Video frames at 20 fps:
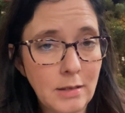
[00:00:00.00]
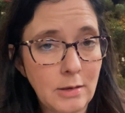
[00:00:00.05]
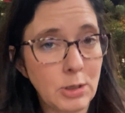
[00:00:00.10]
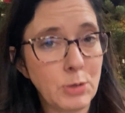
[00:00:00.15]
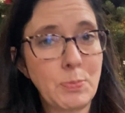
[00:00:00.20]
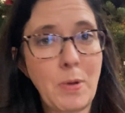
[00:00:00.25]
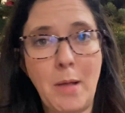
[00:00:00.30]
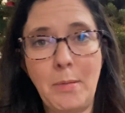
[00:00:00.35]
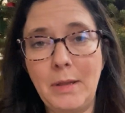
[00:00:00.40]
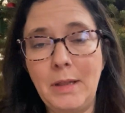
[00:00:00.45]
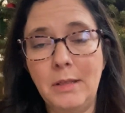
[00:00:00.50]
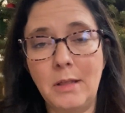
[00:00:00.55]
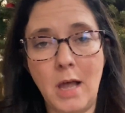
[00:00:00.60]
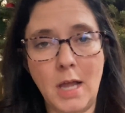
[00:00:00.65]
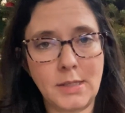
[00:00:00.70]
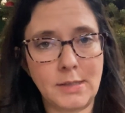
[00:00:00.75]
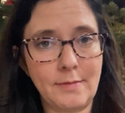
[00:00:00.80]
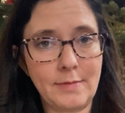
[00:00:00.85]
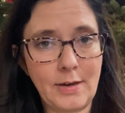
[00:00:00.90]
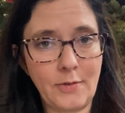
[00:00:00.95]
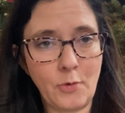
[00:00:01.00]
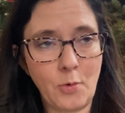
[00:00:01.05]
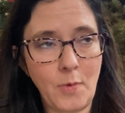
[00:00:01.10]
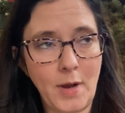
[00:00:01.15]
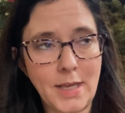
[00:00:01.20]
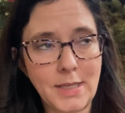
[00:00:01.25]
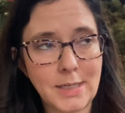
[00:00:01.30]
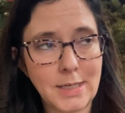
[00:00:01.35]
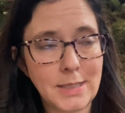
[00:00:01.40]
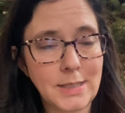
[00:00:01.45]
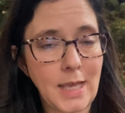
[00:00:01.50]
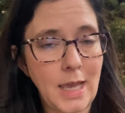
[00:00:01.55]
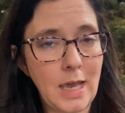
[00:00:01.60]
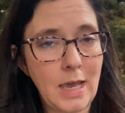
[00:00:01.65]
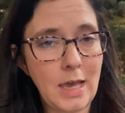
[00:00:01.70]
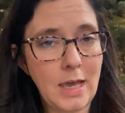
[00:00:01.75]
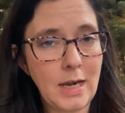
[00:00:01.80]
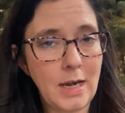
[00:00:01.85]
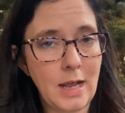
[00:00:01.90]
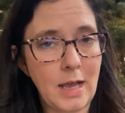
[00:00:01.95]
There's probably lots of different ways to say it.